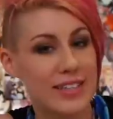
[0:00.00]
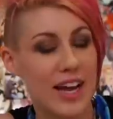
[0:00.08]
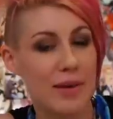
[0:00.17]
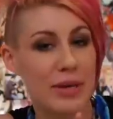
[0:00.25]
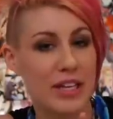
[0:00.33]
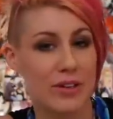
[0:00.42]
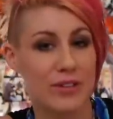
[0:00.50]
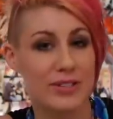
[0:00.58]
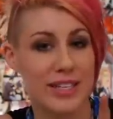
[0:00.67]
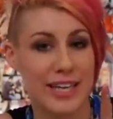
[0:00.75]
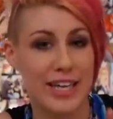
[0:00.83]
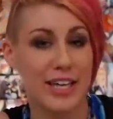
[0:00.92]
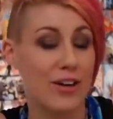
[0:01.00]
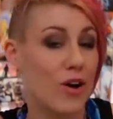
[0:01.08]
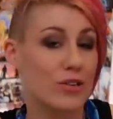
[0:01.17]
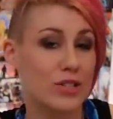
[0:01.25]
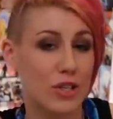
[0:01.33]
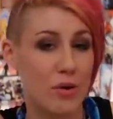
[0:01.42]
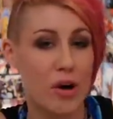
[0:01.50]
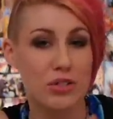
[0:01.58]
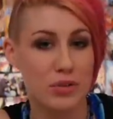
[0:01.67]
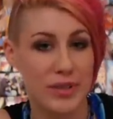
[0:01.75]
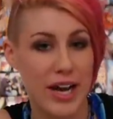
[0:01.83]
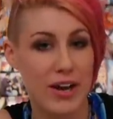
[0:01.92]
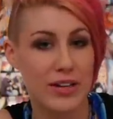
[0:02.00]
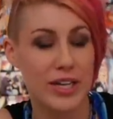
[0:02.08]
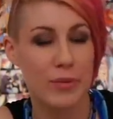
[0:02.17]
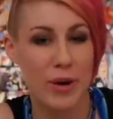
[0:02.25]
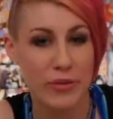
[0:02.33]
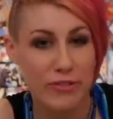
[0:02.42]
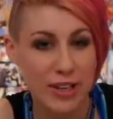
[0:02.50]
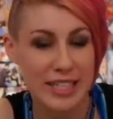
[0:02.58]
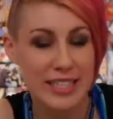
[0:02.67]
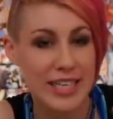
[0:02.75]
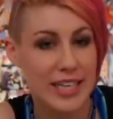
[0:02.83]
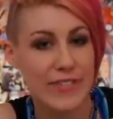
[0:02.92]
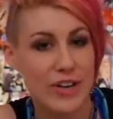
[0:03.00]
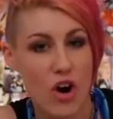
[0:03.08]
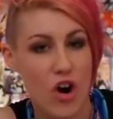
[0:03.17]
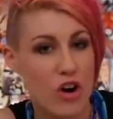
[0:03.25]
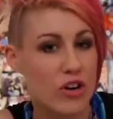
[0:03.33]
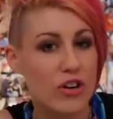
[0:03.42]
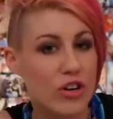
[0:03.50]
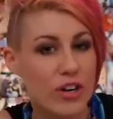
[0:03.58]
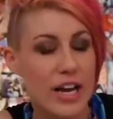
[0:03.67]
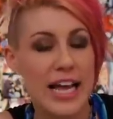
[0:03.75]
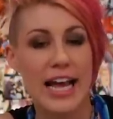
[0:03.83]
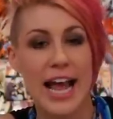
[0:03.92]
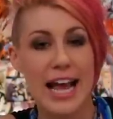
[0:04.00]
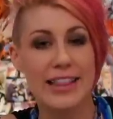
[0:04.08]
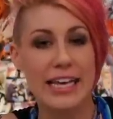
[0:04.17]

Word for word: time he learns that he can also alter reality while flexing even harder, and